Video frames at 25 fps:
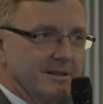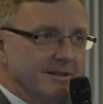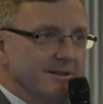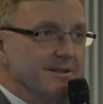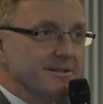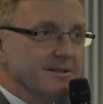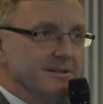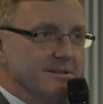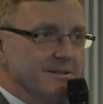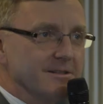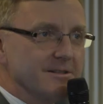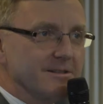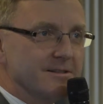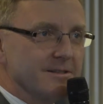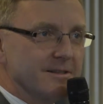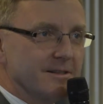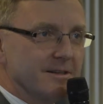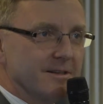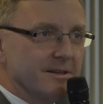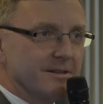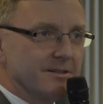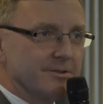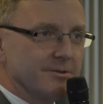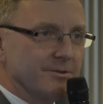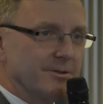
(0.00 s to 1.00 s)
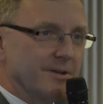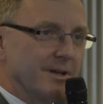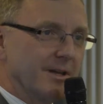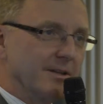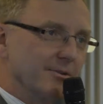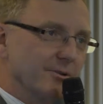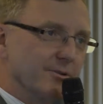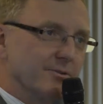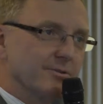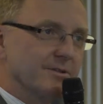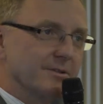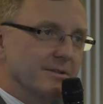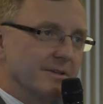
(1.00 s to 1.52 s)
thinkers, so they are
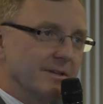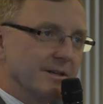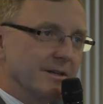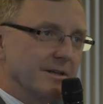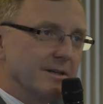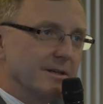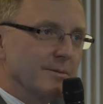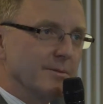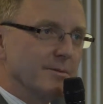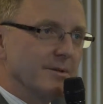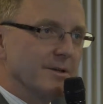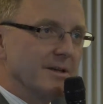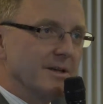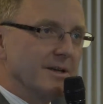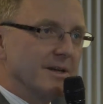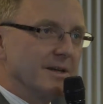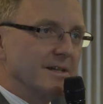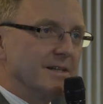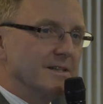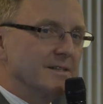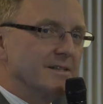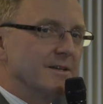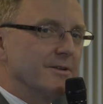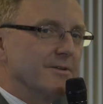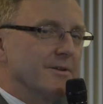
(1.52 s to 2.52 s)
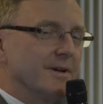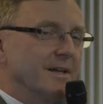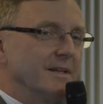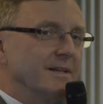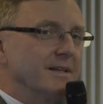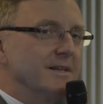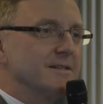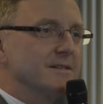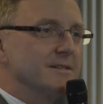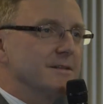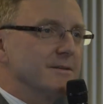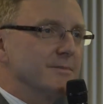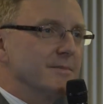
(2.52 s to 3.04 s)
not thinkable. Is there
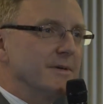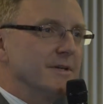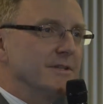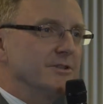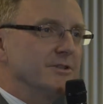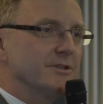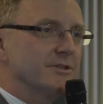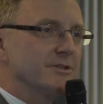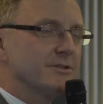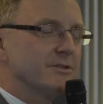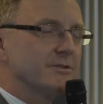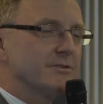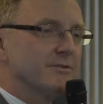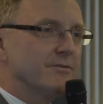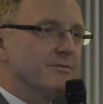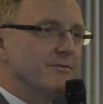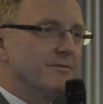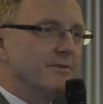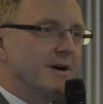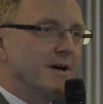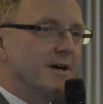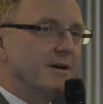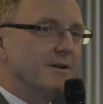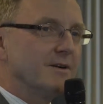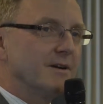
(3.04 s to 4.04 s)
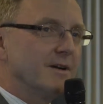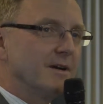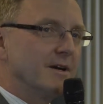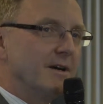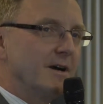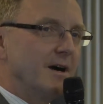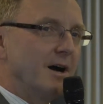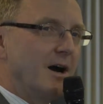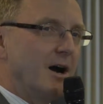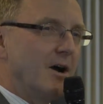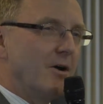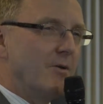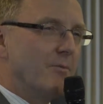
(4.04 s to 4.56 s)
any estimation so far
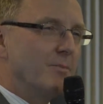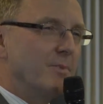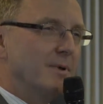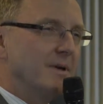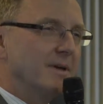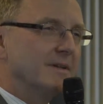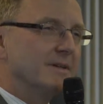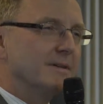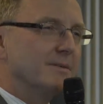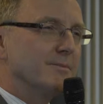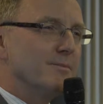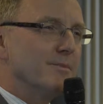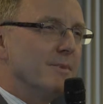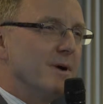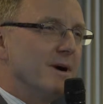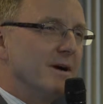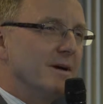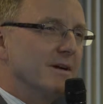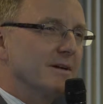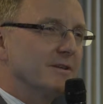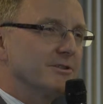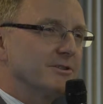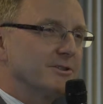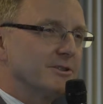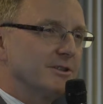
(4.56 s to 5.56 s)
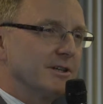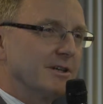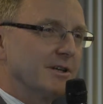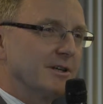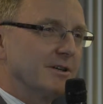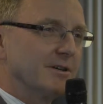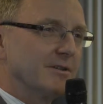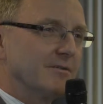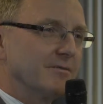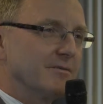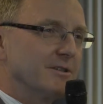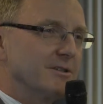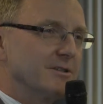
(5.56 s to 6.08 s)
how big the market
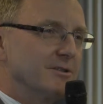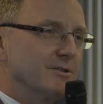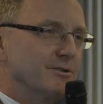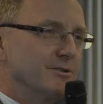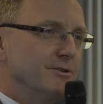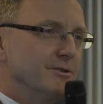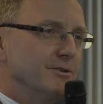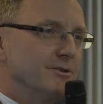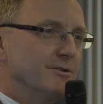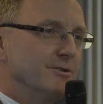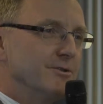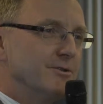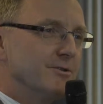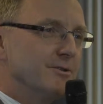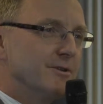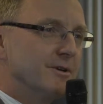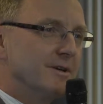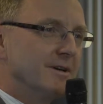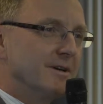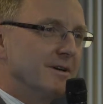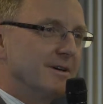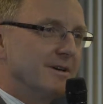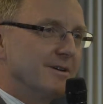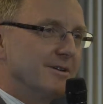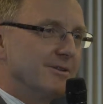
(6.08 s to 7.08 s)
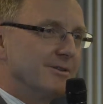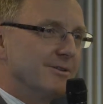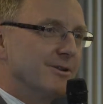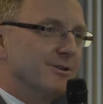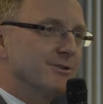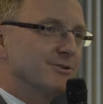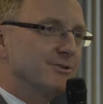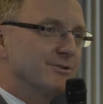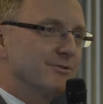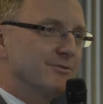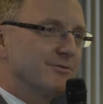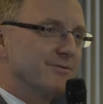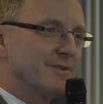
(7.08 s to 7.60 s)
share of these new,
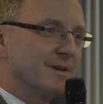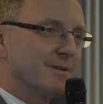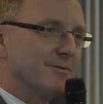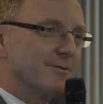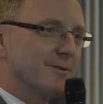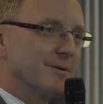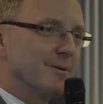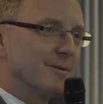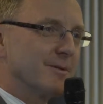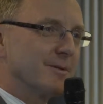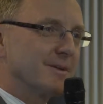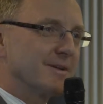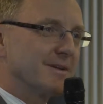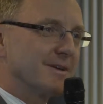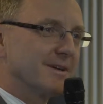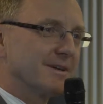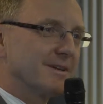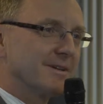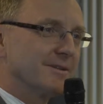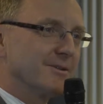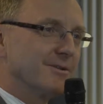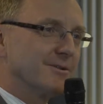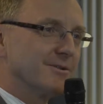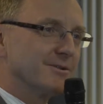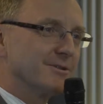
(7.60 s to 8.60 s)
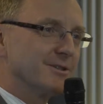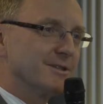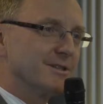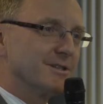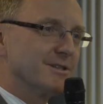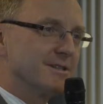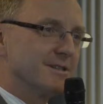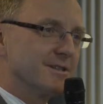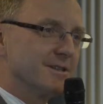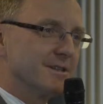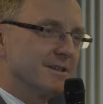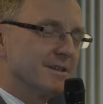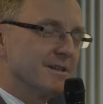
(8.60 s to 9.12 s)
not so favorable
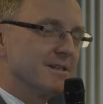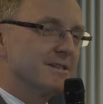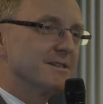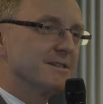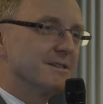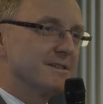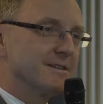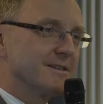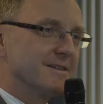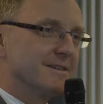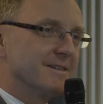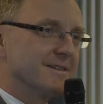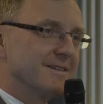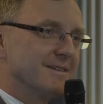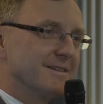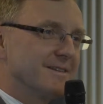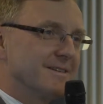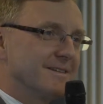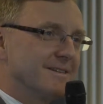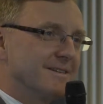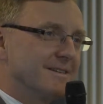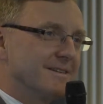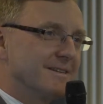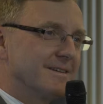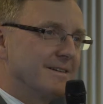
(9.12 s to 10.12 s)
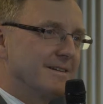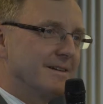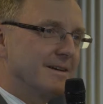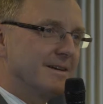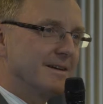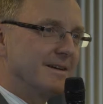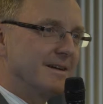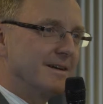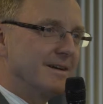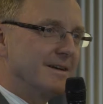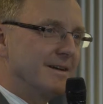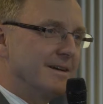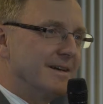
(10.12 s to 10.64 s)
technologies is
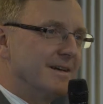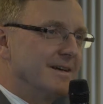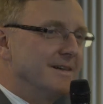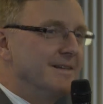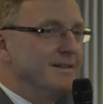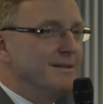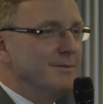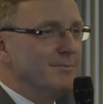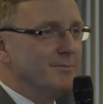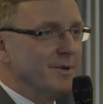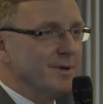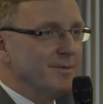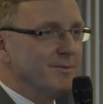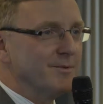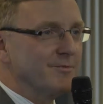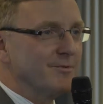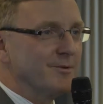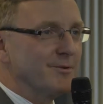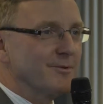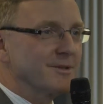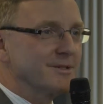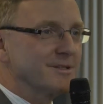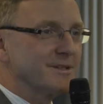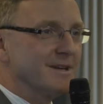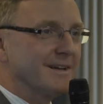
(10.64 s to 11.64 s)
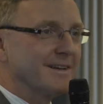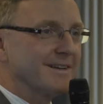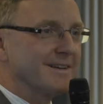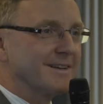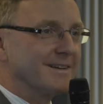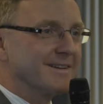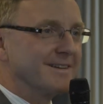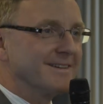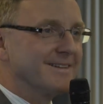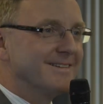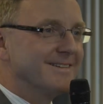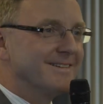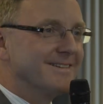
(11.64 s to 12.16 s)
in the paper for recycling?